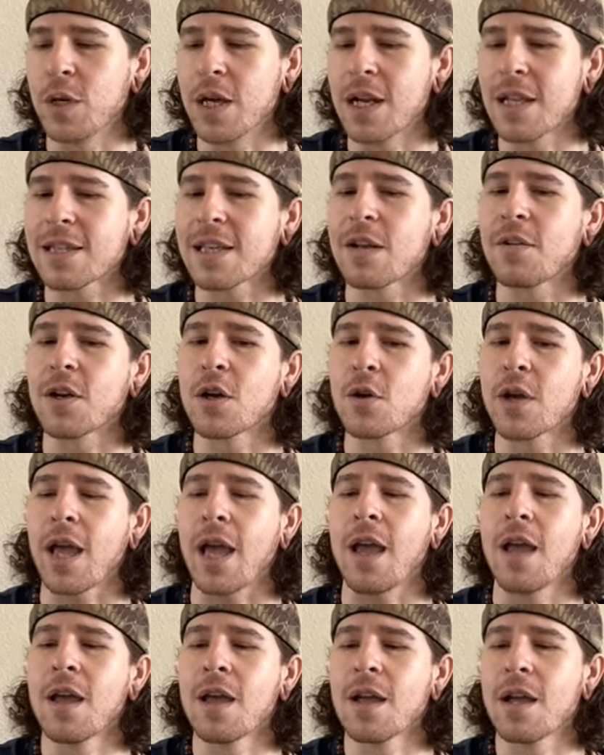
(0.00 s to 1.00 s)
And it's kind of like,
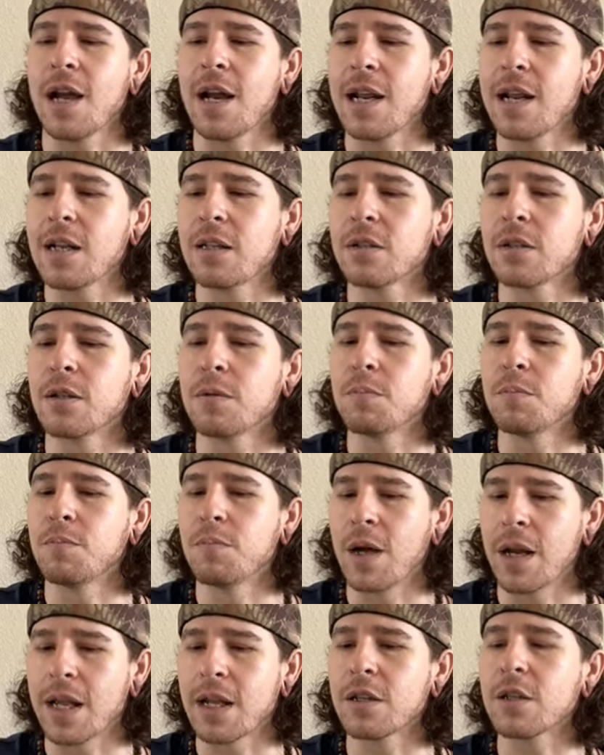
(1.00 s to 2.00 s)
okay, I need a little
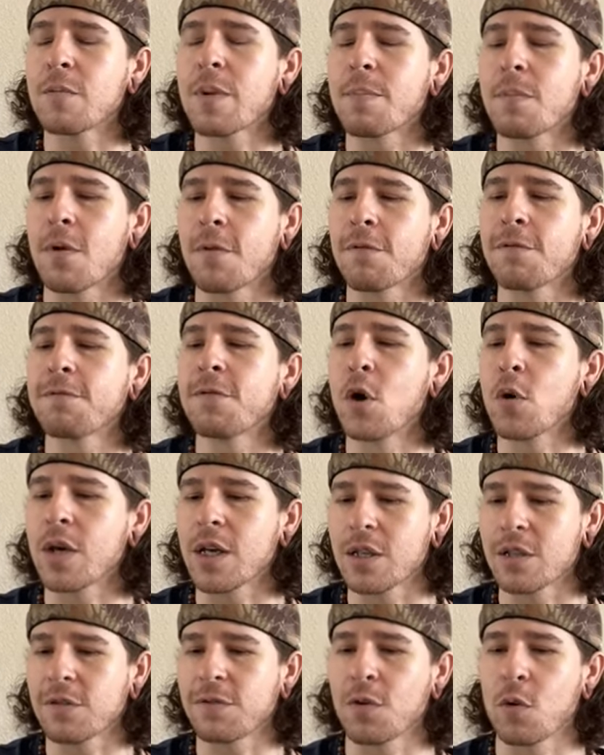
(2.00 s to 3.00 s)
bit more
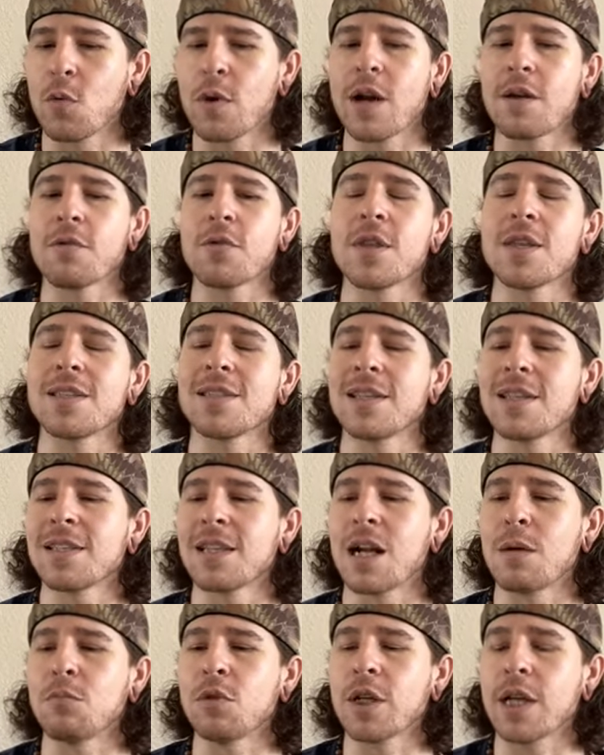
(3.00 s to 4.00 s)
focus for whatever this is
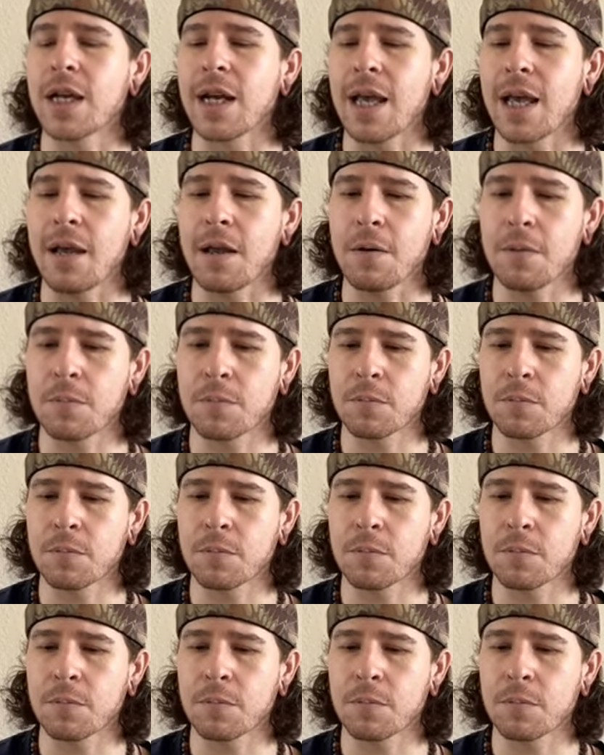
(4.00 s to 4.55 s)
that I'm looking at.